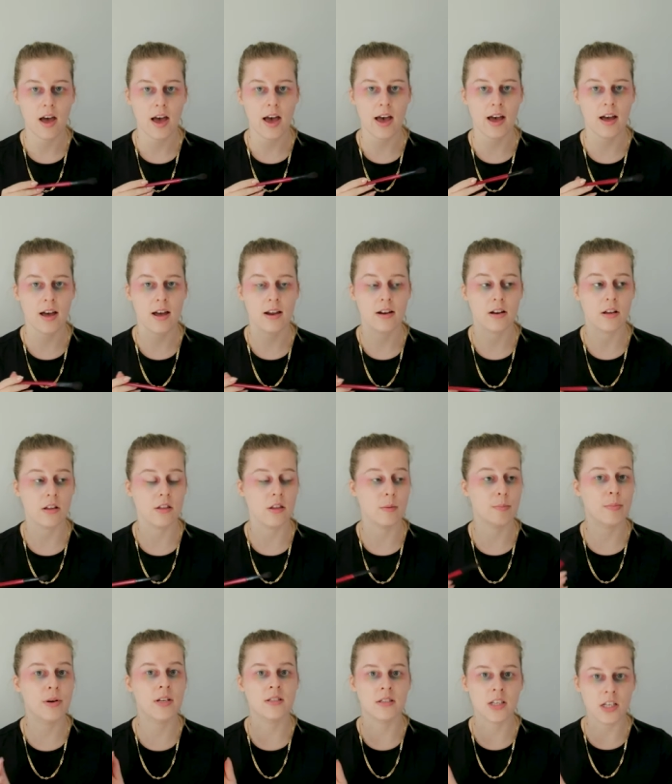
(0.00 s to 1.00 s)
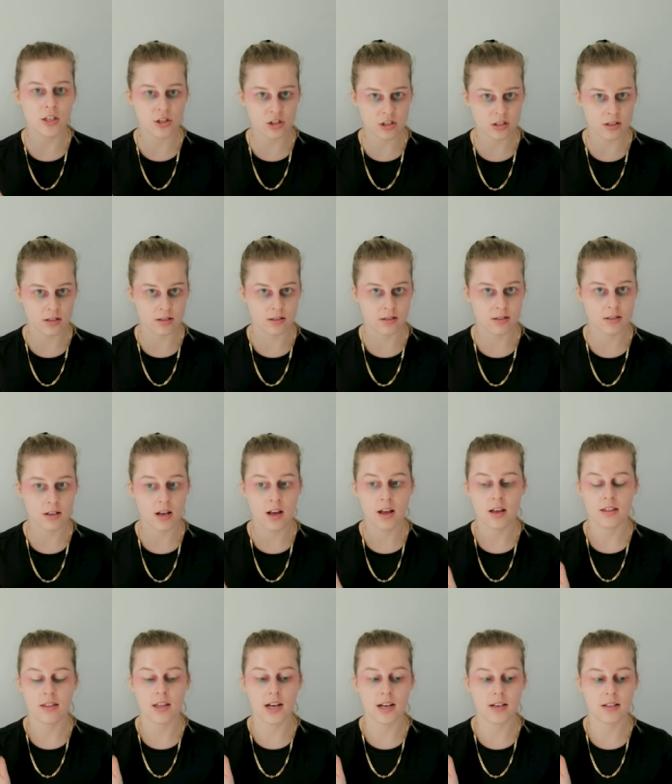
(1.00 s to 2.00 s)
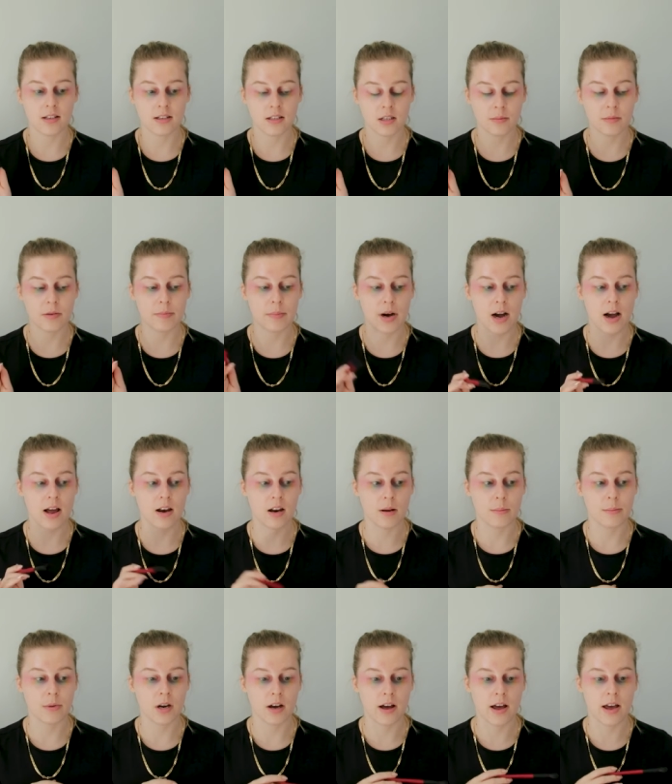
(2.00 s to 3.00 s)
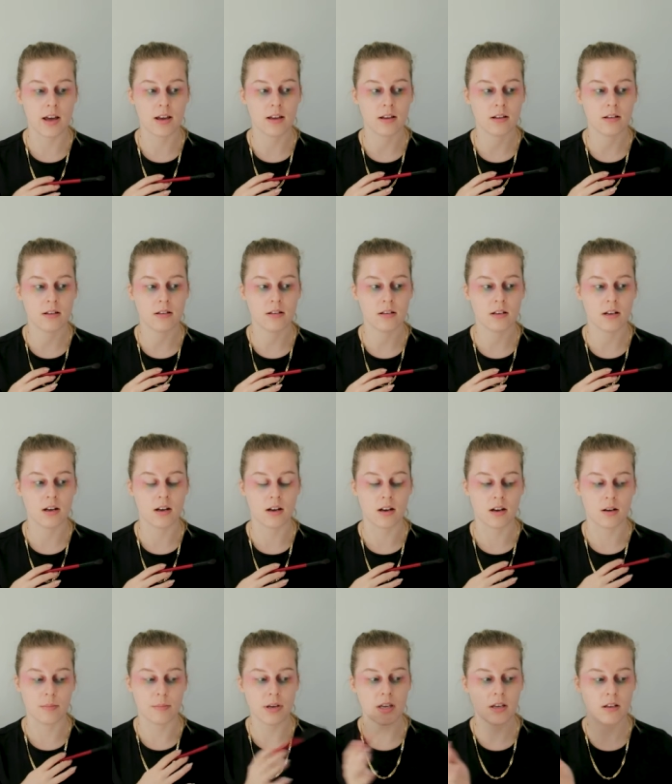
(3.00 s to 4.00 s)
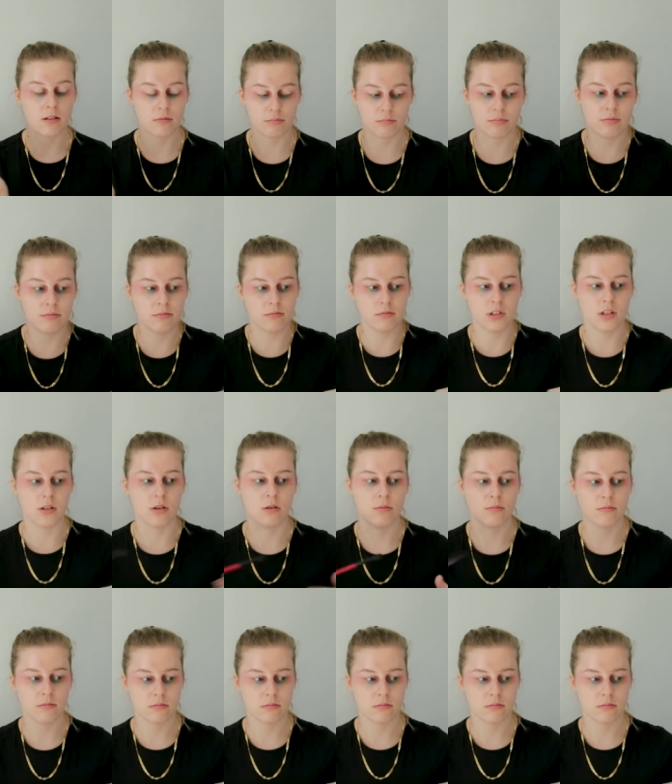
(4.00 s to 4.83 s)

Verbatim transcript: and the positions that some of my alumni, uh, you know,